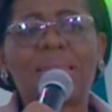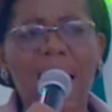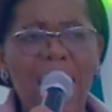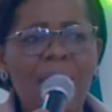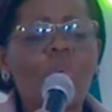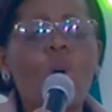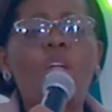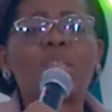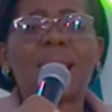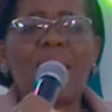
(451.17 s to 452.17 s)
time.
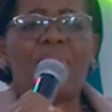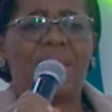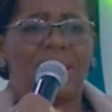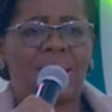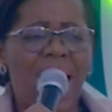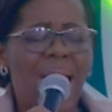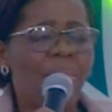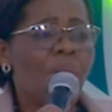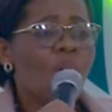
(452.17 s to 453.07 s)
God gave his time.